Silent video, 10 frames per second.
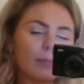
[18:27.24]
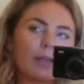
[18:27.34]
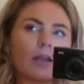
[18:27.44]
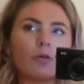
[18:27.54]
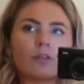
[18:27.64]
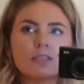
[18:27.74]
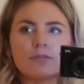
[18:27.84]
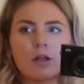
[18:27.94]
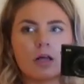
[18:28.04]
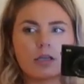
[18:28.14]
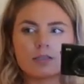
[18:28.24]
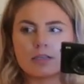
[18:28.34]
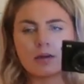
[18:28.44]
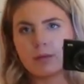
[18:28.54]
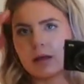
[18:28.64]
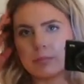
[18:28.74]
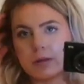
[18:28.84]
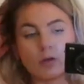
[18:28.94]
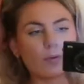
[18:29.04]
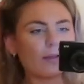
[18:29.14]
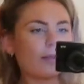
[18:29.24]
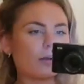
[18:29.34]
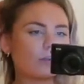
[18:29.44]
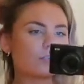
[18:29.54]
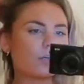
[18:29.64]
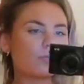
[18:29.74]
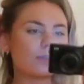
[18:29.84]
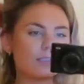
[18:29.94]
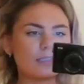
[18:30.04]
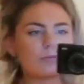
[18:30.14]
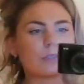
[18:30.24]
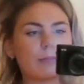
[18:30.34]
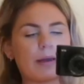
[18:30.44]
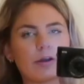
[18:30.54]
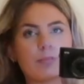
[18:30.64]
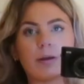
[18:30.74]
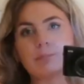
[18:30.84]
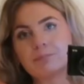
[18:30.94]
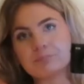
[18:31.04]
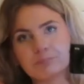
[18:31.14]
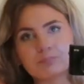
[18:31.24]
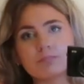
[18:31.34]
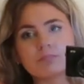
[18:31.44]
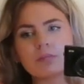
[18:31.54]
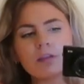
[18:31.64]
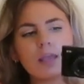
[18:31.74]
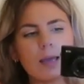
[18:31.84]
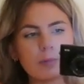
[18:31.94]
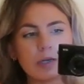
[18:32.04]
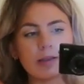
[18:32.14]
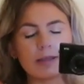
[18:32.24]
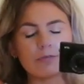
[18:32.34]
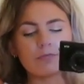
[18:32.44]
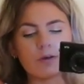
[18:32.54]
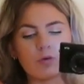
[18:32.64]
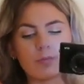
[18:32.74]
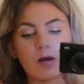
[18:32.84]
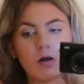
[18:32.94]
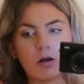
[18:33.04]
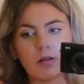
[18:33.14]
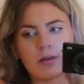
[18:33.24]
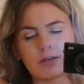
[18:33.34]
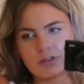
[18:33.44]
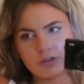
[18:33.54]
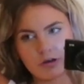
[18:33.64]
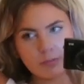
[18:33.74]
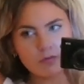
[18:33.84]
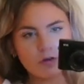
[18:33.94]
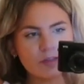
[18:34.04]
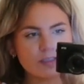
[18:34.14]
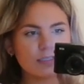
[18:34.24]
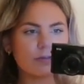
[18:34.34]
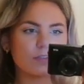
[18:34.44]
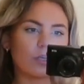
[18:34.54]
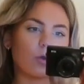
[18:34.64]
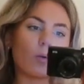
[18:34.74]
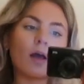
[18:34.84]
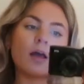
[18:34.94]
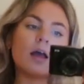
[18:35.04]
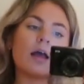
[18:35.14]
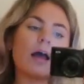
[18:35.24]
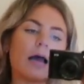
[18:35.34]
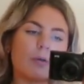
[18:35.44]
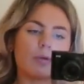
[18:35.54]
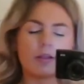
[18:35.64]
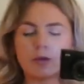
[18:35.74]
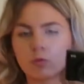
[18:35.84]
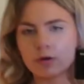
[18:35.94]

I mean, I know this vlog is gonna be up like way later, so this doesn't really matter, but I'm gonna like film a haul on Instagram of all this stuff, so I want to like